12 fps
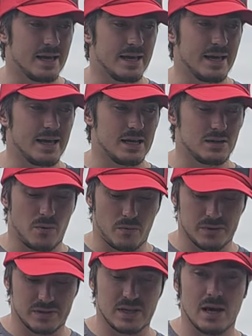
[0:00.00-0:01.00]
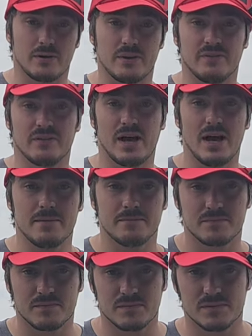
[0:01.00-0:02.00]
and we will see how they fly,
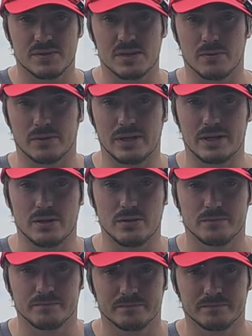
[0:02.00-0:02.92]
see what they do.